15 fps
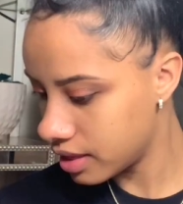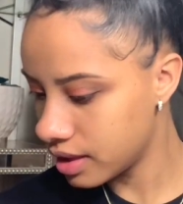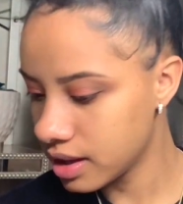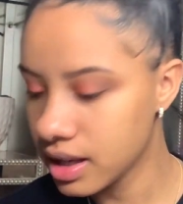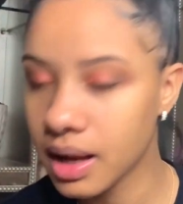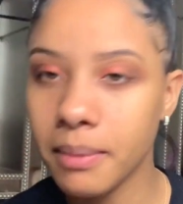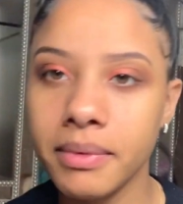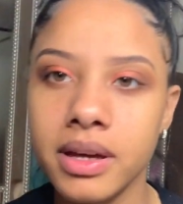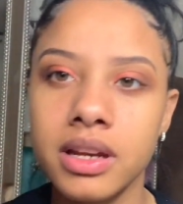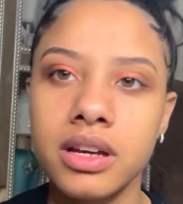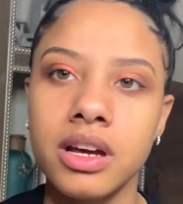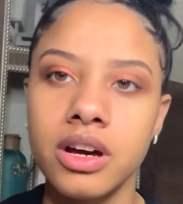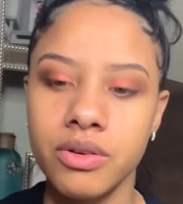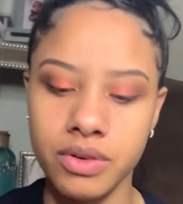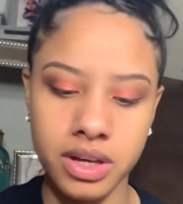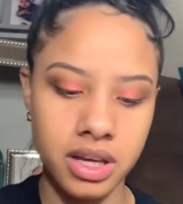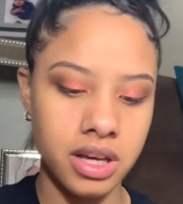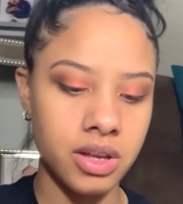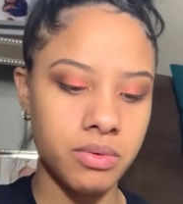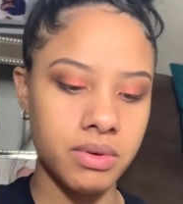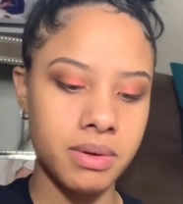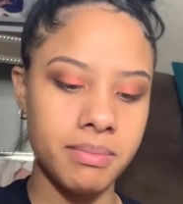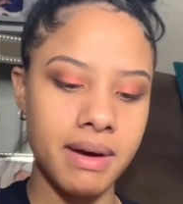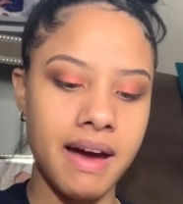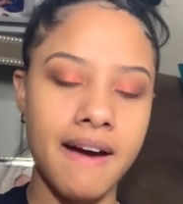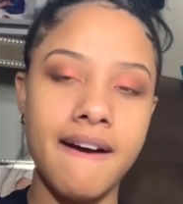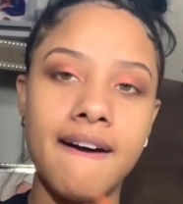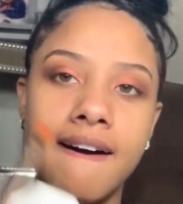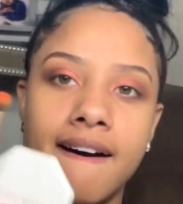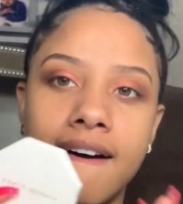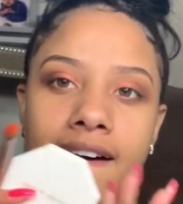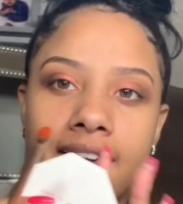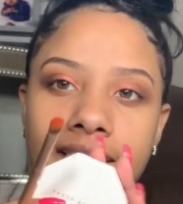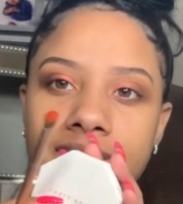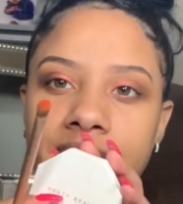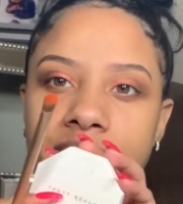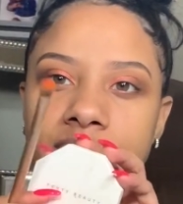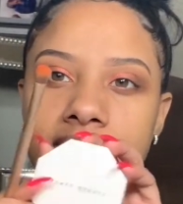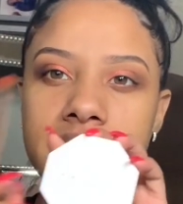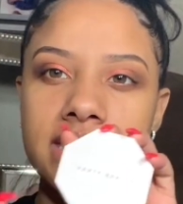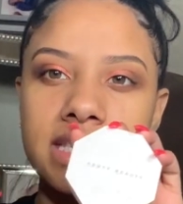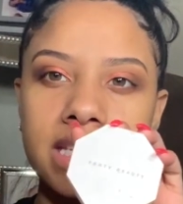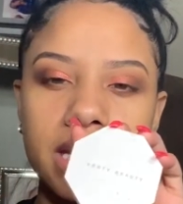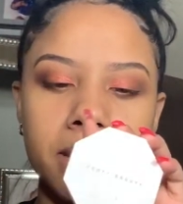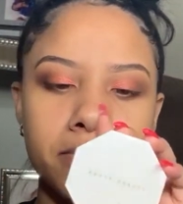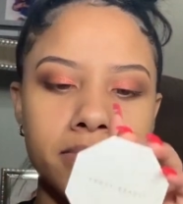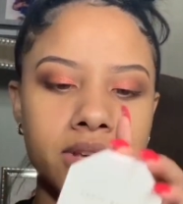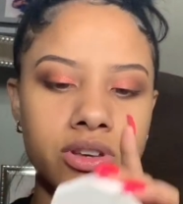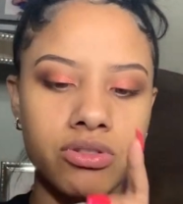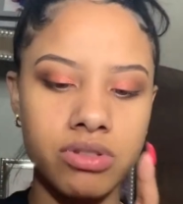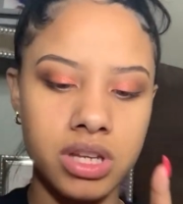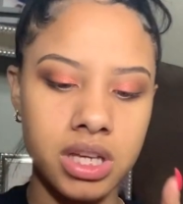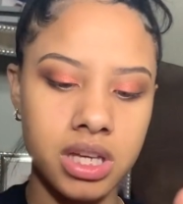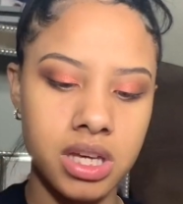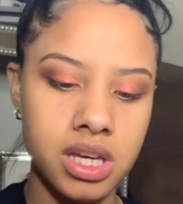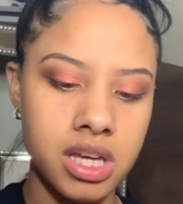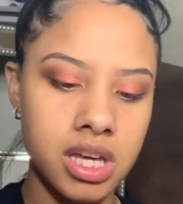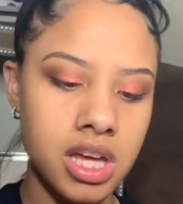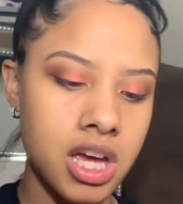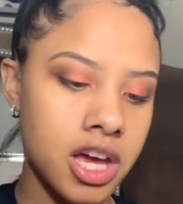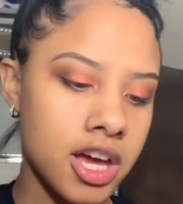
then I'm gonna go in with my Fenty Beauty